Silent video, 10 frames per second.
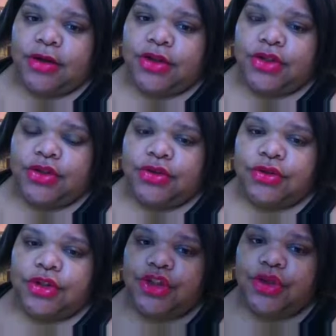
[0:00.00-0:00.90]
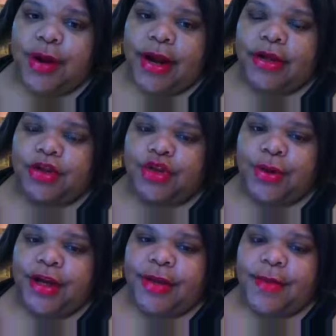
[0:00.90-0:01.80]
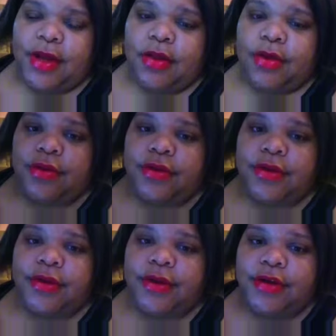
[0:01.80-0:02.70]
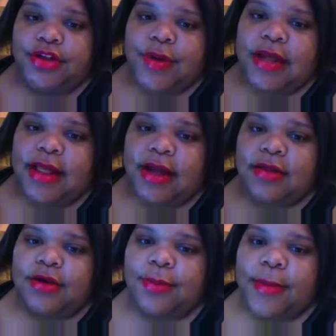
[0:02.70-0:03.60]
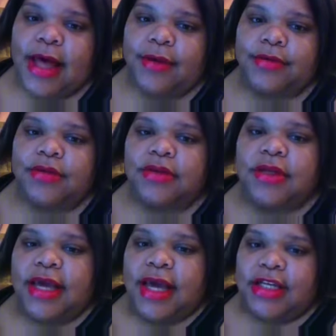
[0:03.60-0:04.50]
on the treadmill or the track like a little mouse.